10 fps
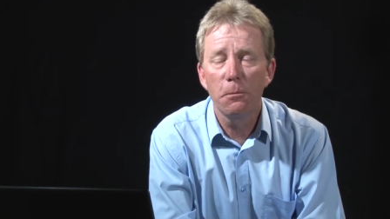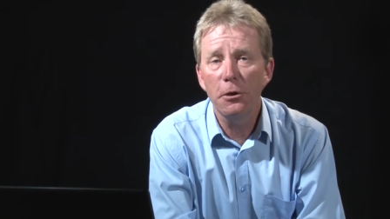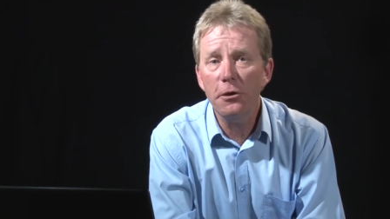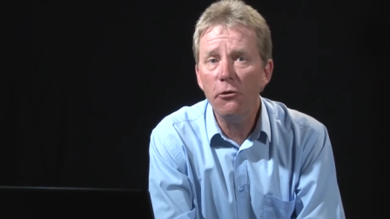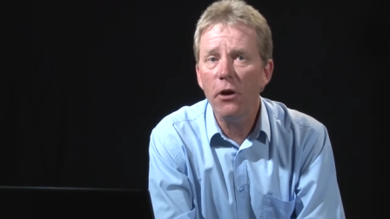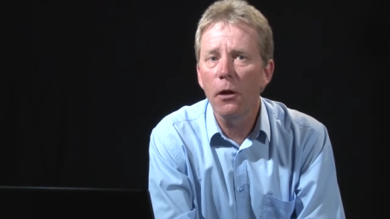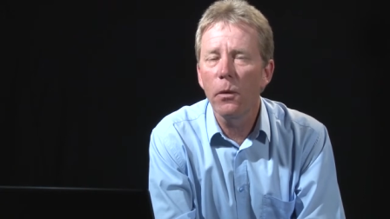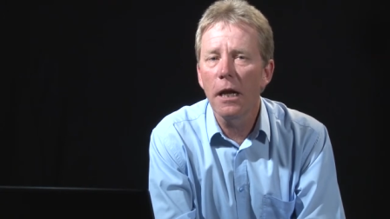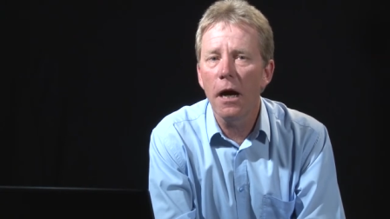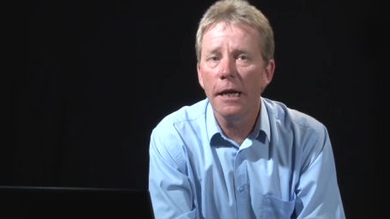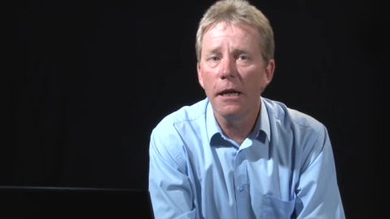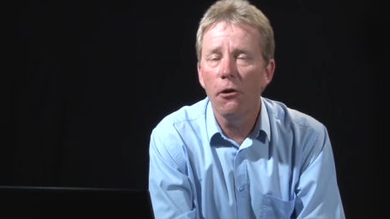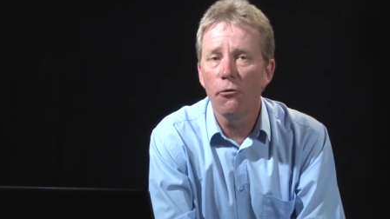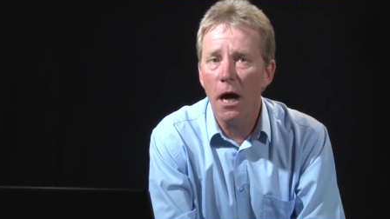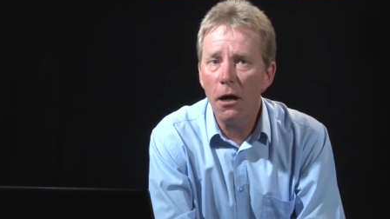put the railway line
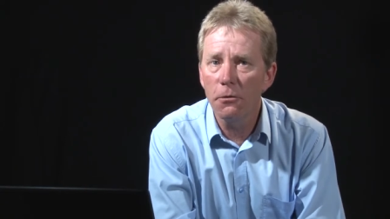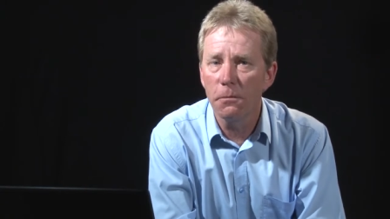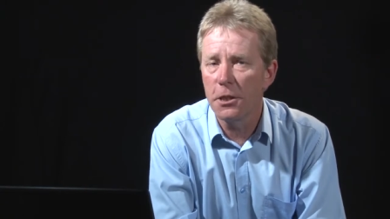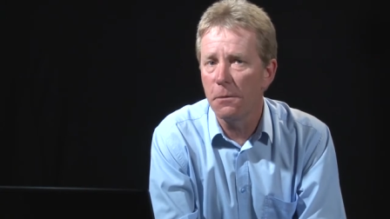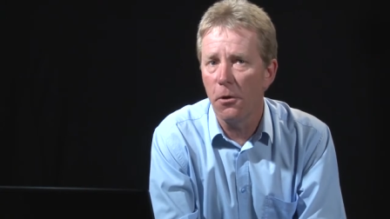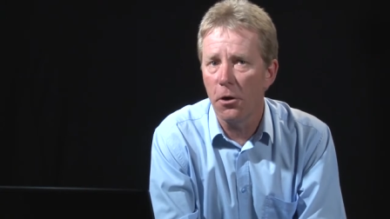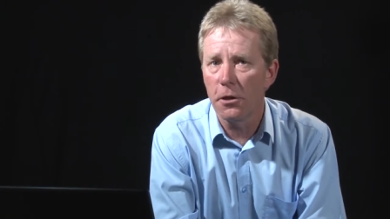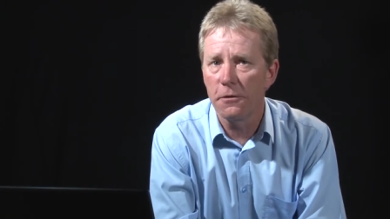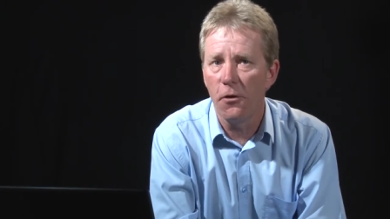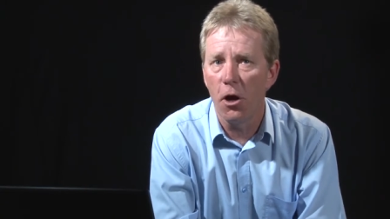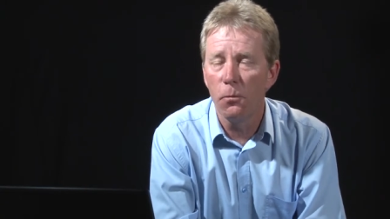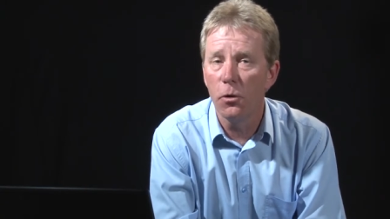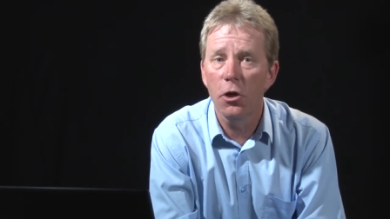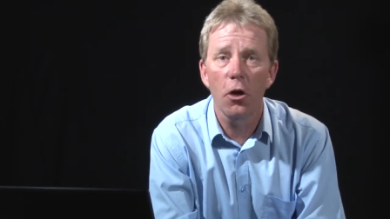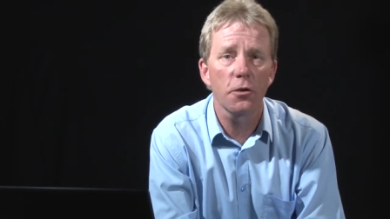around Mr. Bartlett's farm
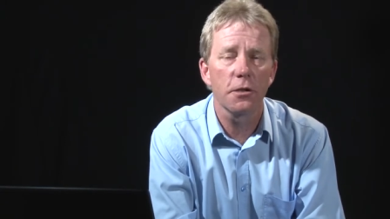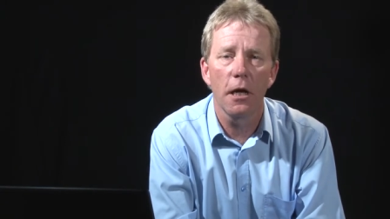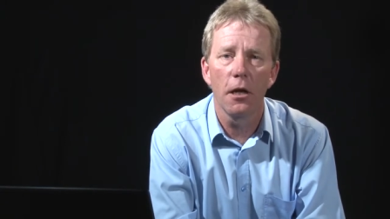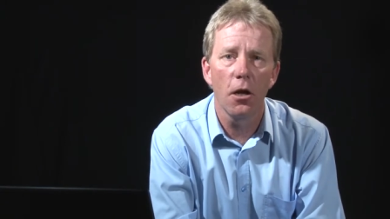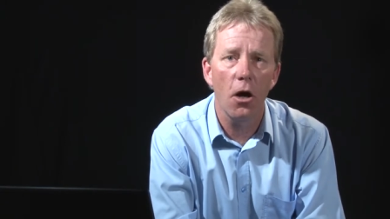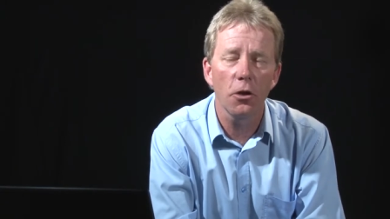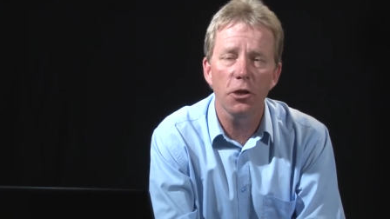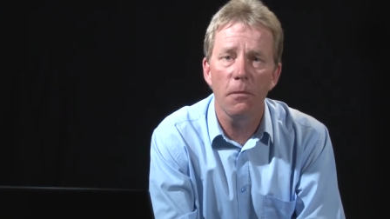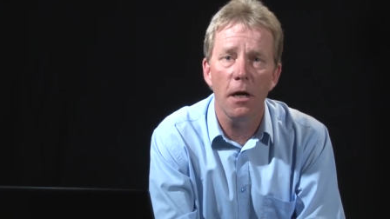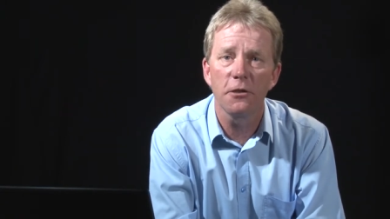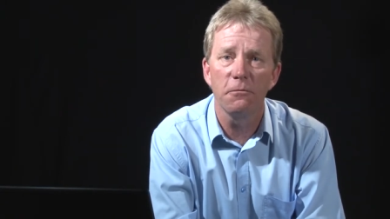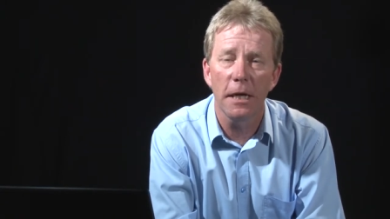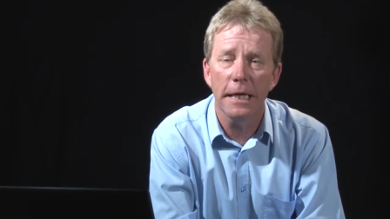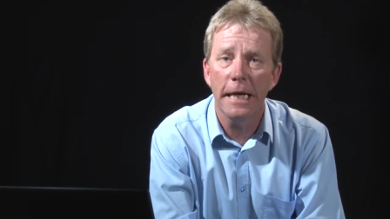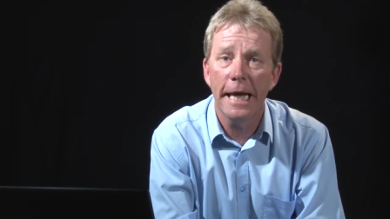would cost a large amount of
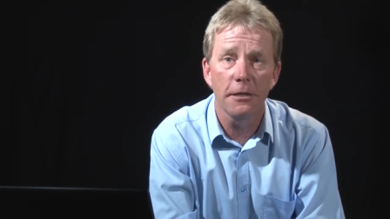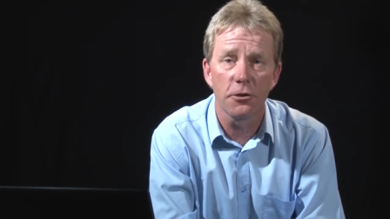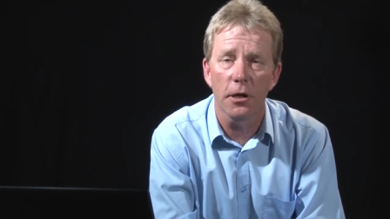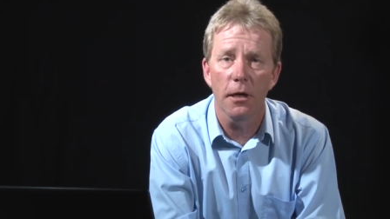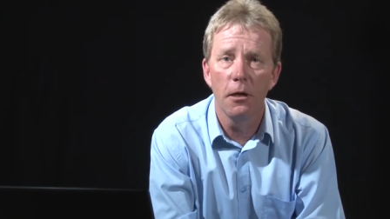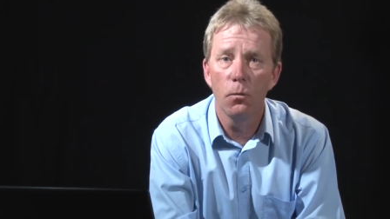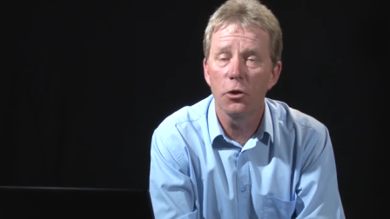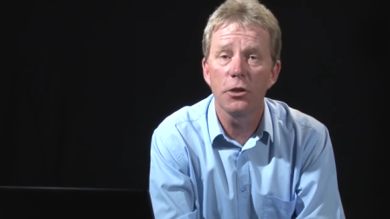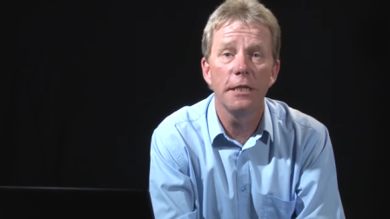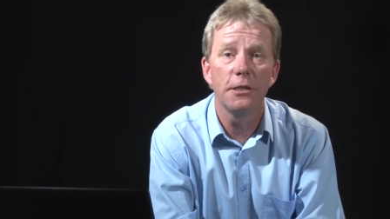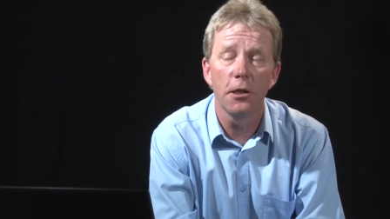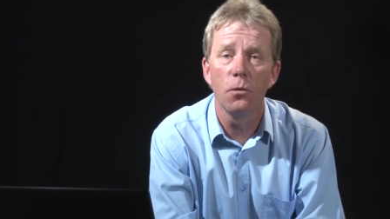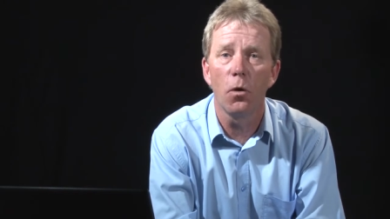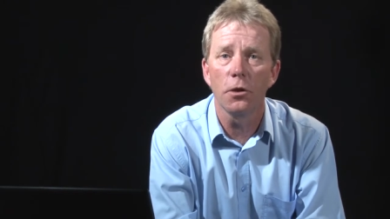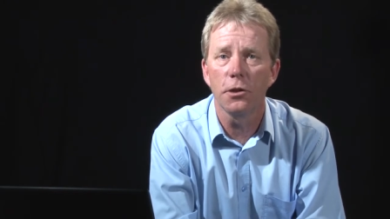money extra, which they
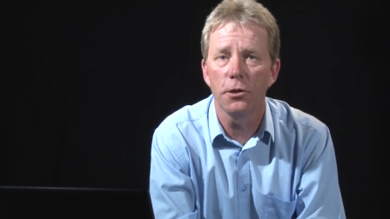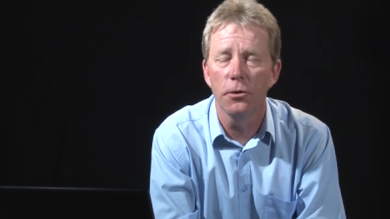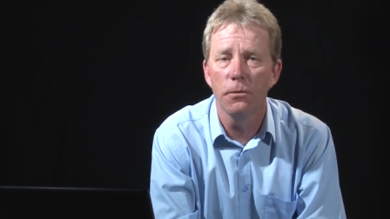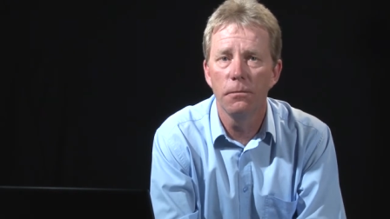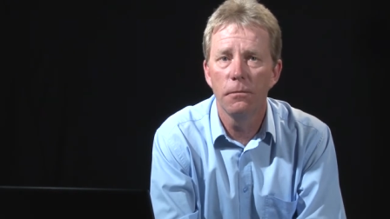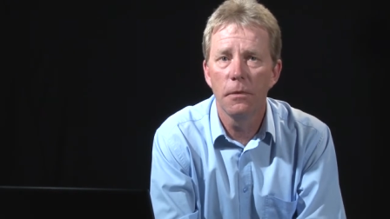didn't want to do.